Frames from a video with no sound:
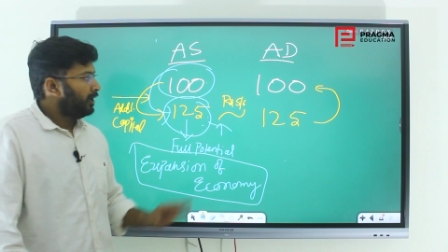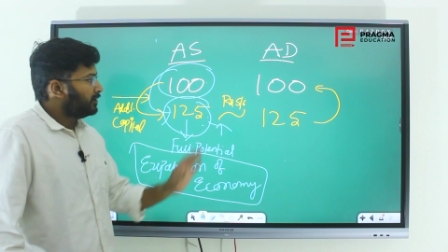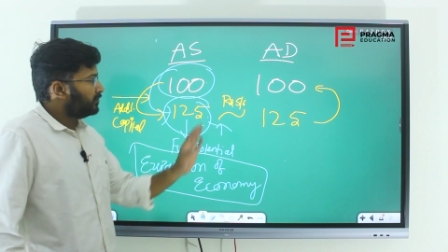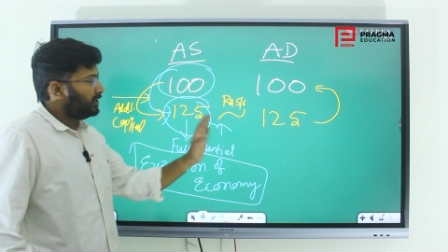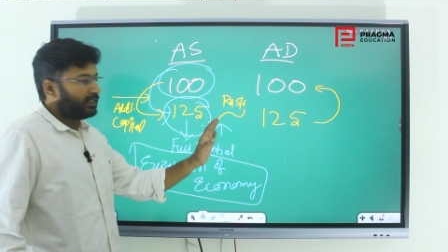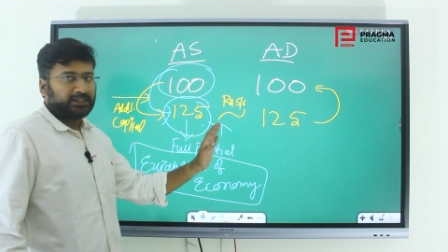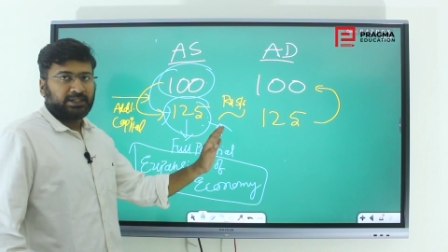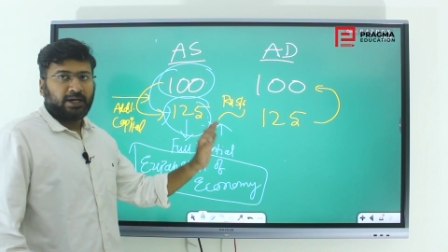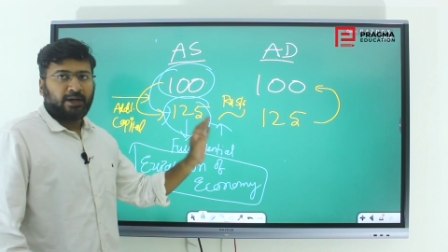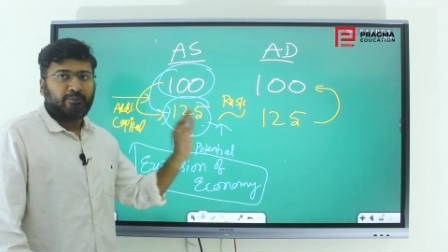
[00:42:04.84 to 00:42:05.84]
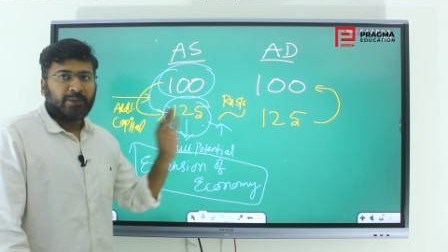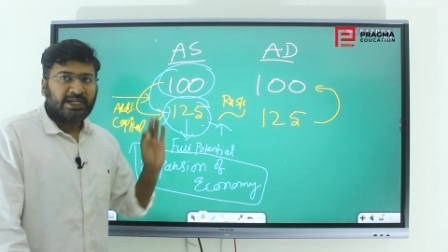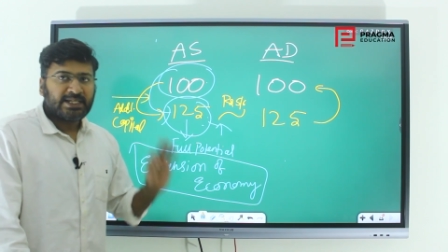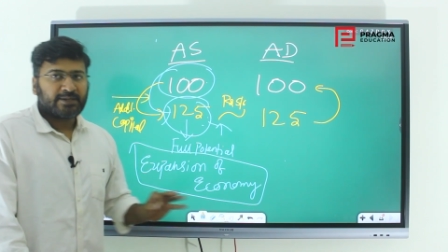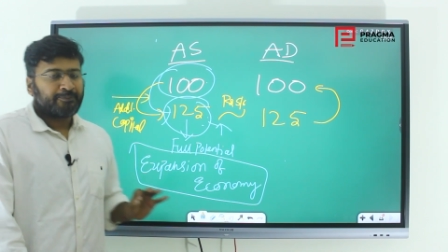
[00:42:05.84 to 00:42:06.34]
So this
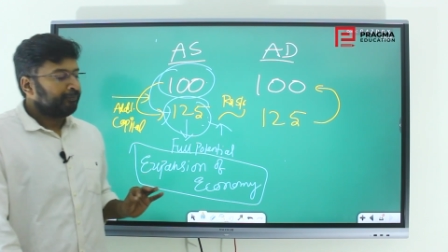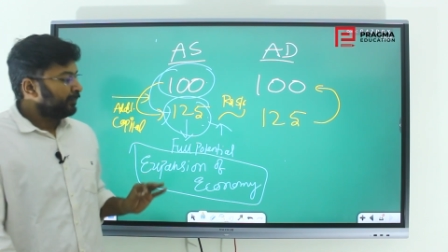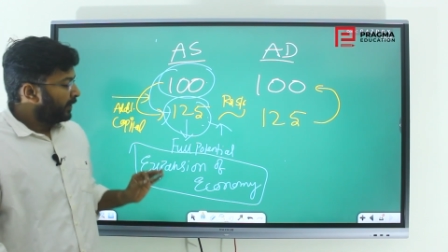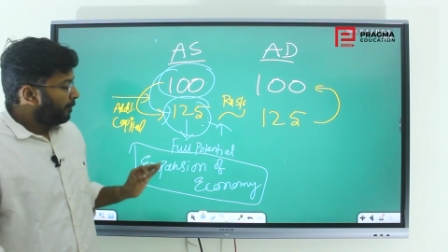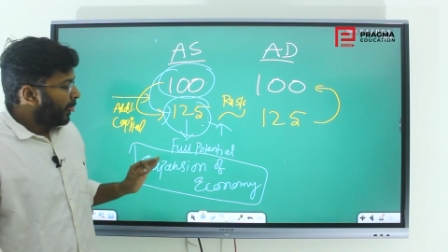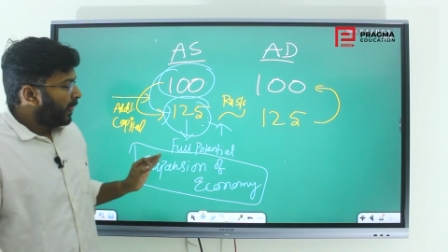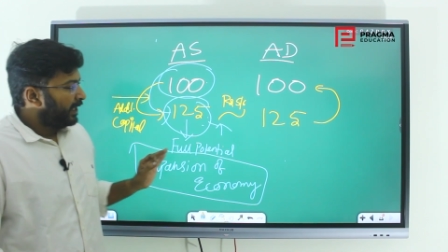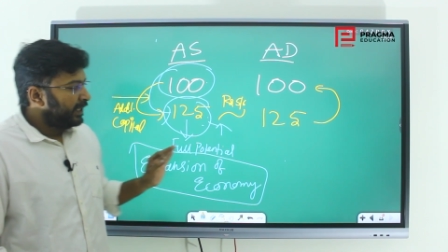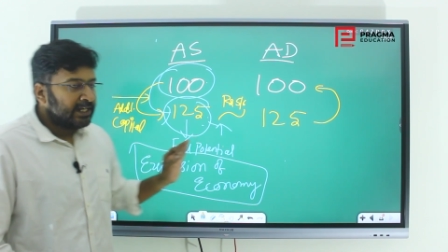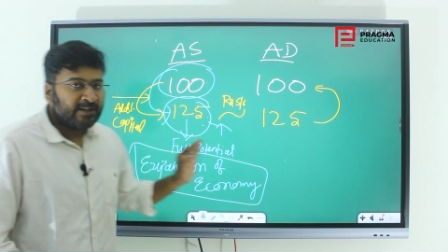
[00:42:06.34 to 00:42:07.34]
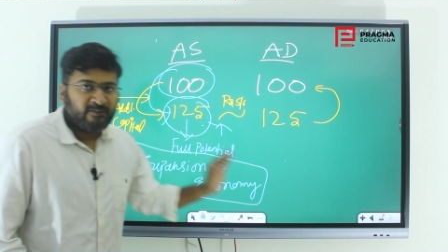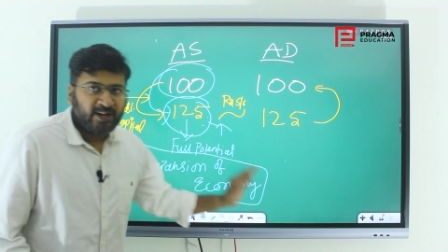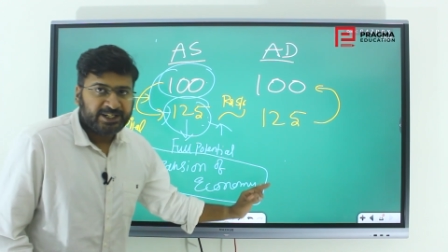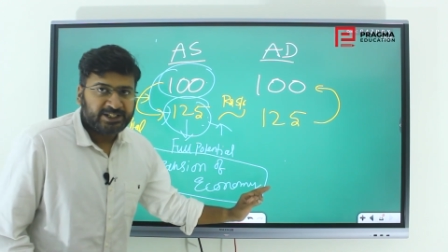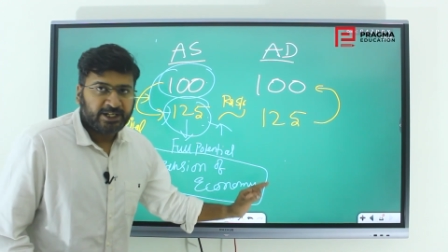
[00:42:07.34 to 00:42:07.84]
means
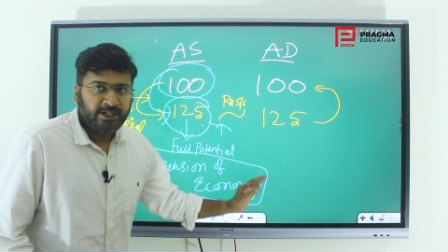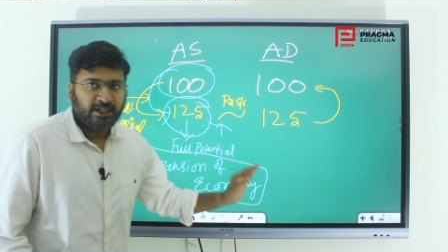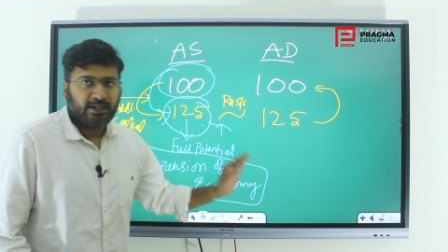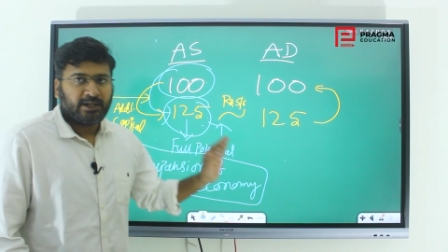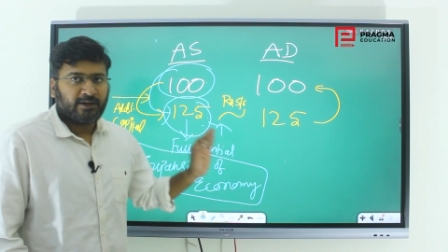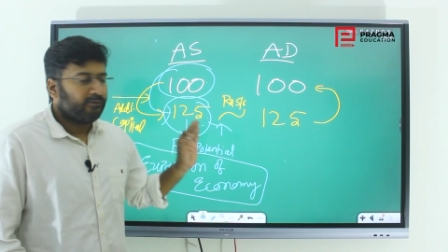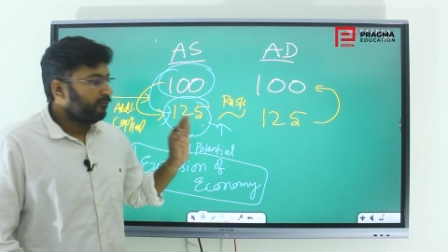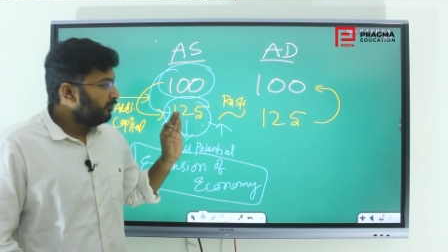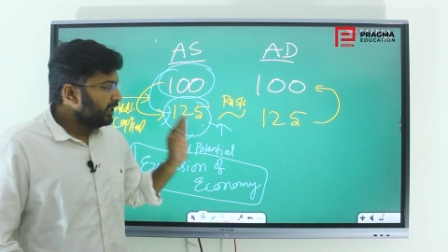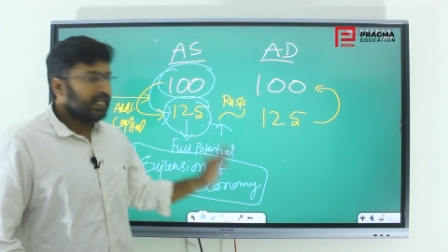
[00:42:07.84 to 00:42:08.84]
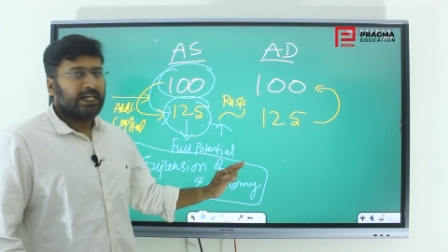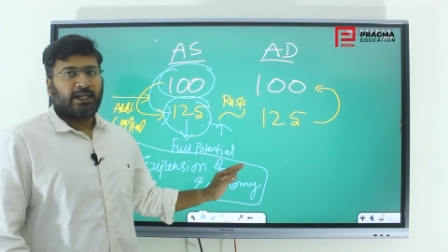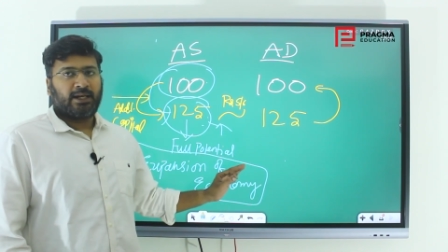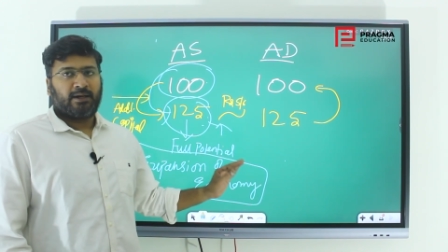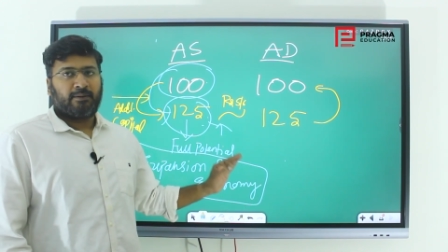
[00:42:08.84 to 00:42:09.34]
inflation will